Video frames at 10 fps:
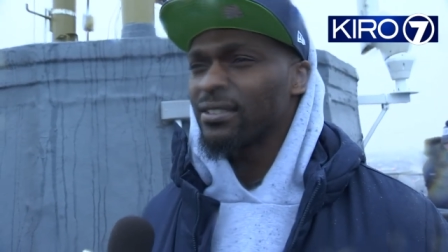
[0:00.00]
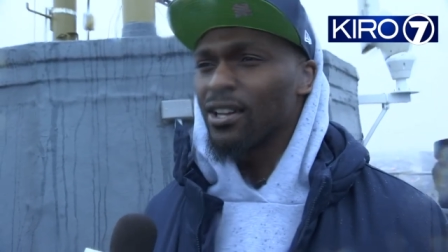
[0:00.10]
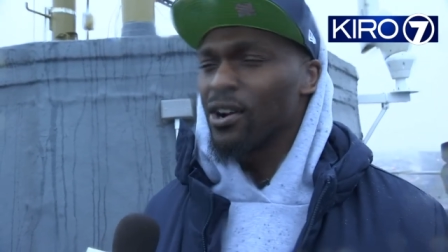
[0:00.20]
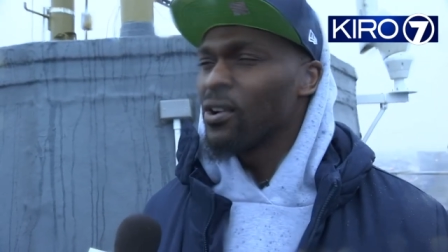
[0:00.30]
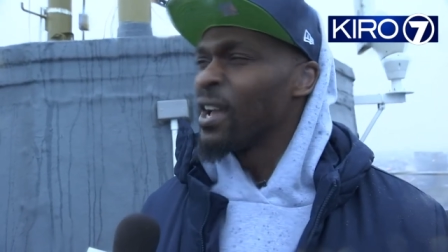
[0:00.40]

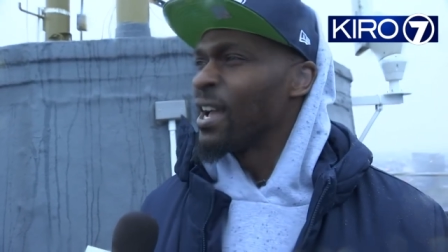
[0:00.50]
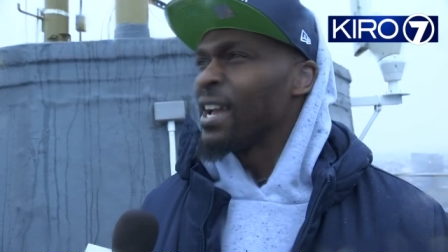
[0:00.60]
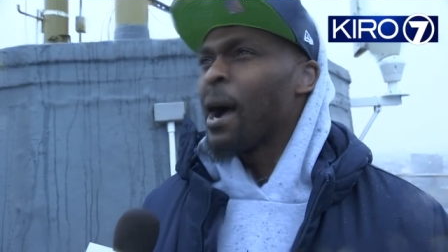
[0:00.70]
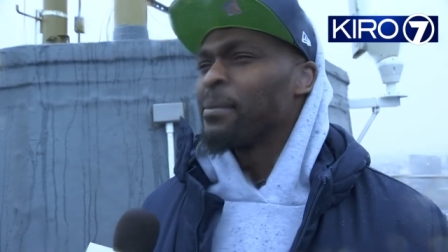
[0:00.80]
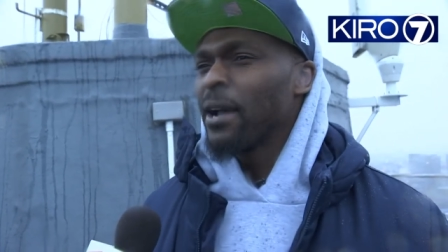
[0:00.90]
So
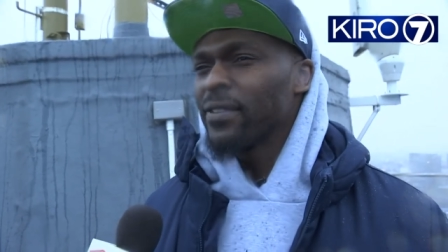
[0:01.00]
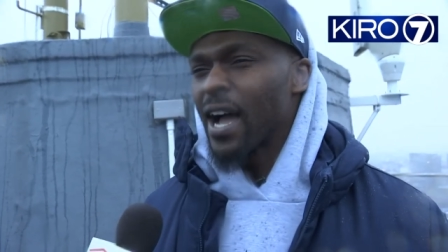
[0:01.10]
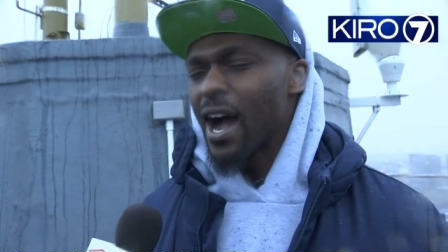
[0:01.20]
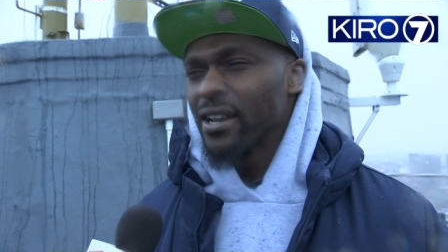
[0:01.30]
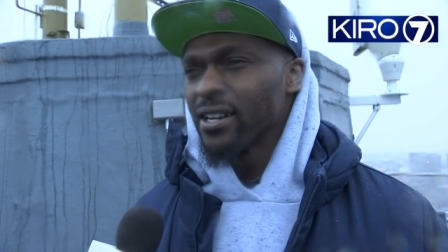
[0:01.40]
I'm definitely
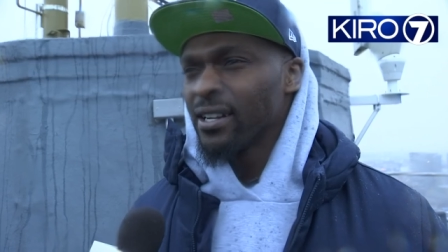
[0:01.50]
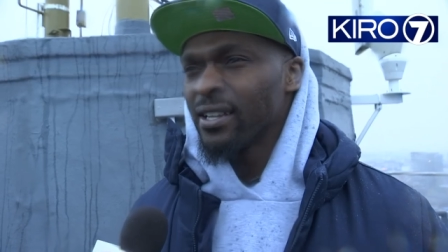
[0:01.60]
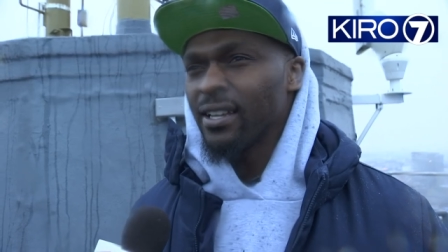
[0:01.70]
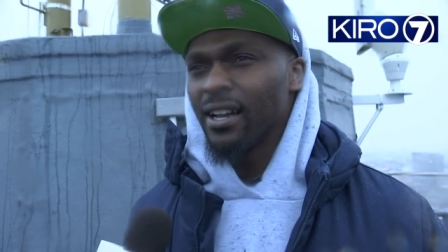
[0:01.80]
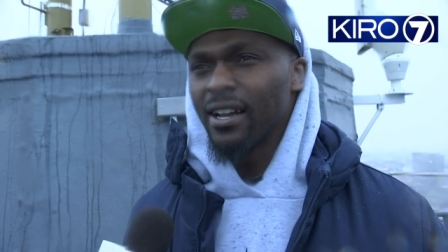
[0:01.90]
honored.
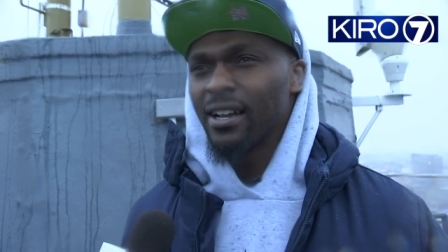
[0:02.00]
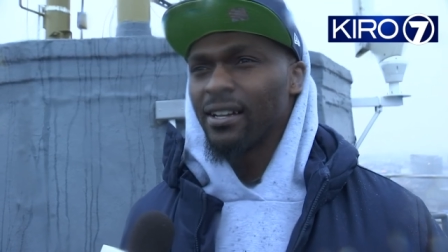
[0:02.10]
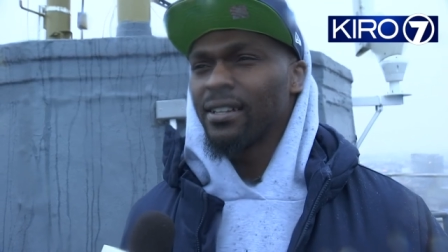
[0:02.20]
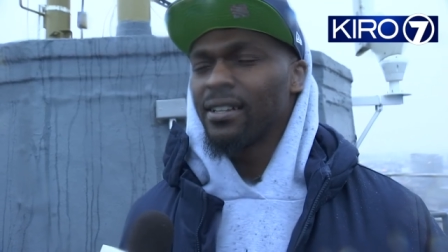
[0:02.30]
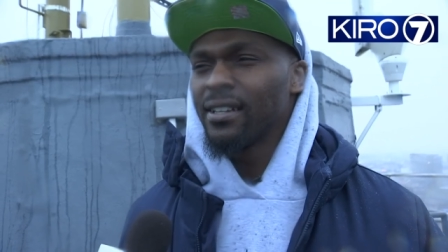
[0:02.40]

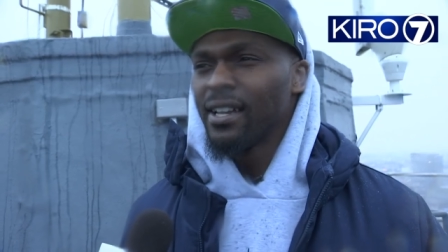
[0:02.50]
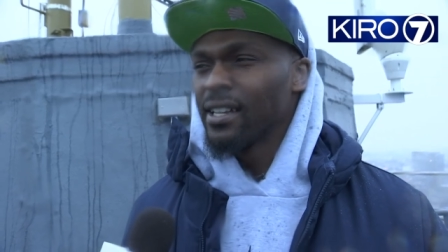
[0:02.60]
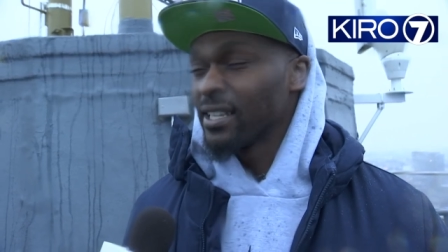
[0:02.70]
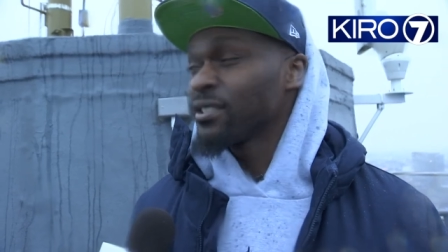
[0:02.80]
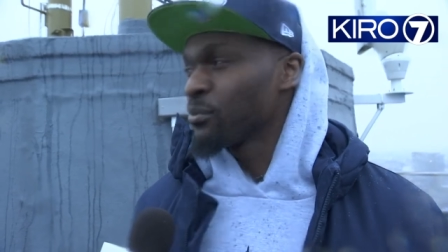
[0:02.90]
Uh,
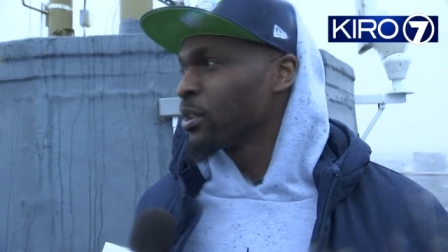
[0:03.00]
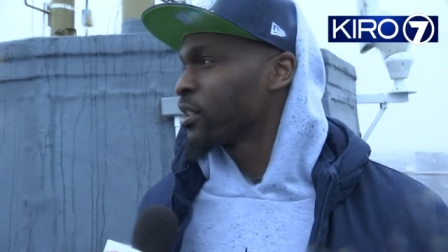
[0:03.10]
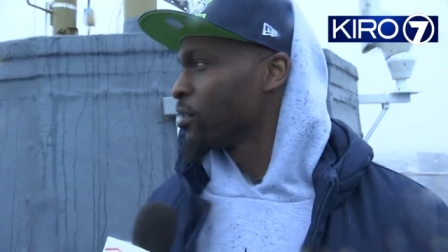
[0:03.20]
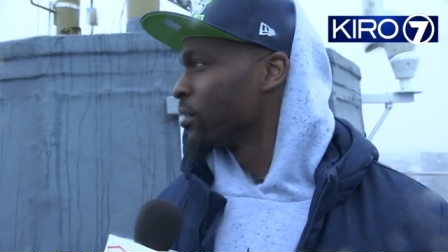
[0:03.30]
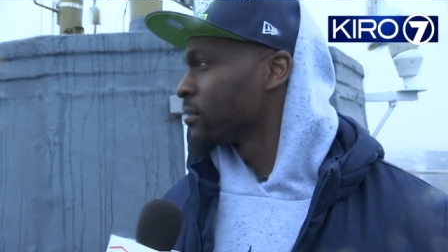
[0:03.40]
this is
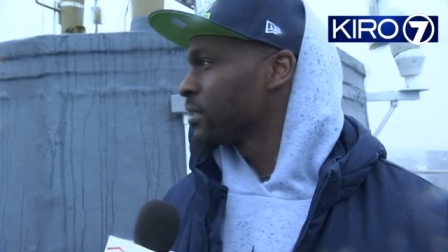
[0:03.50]
really cool.